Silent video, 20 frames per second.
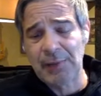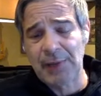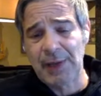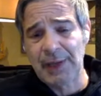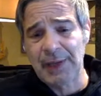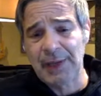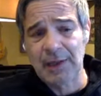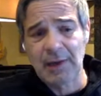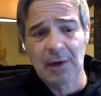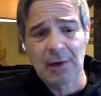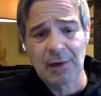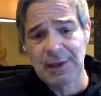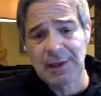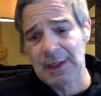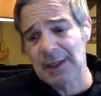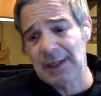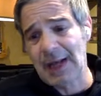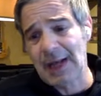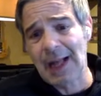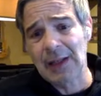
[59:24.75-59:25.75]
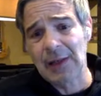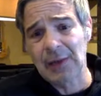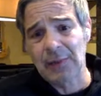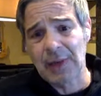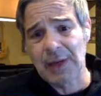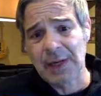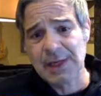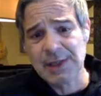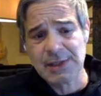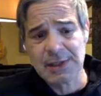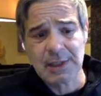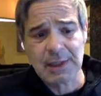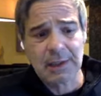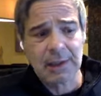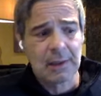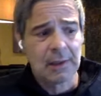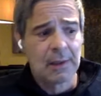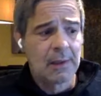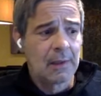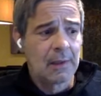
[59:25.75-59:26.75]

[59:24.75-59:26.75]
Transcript: planet are de-dollarizing,